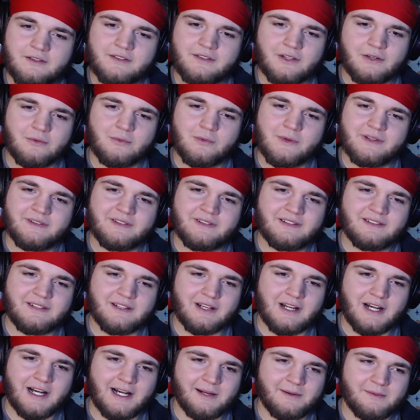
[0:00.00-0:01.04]
So was this
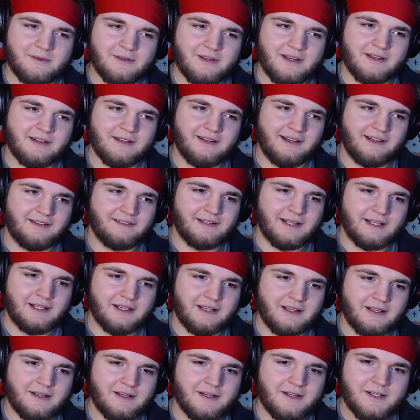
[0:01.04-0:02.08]
an op... It's like
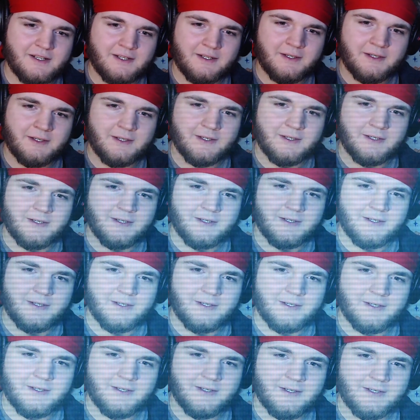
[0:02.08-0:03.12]
a...
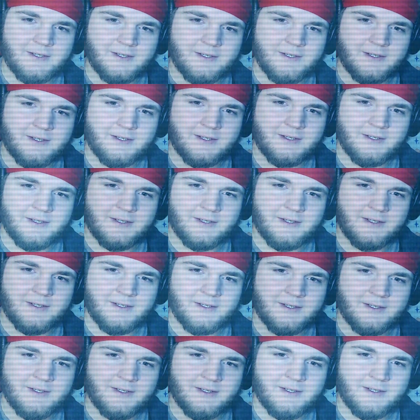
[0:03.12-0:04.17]
Hi,
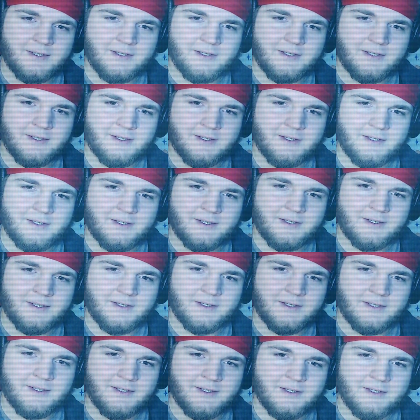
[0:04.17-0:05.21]
future me. I was like
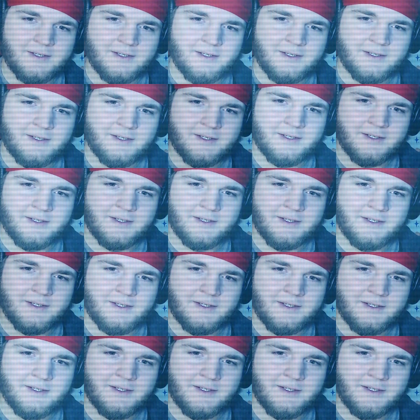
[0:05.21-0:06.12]
too distracted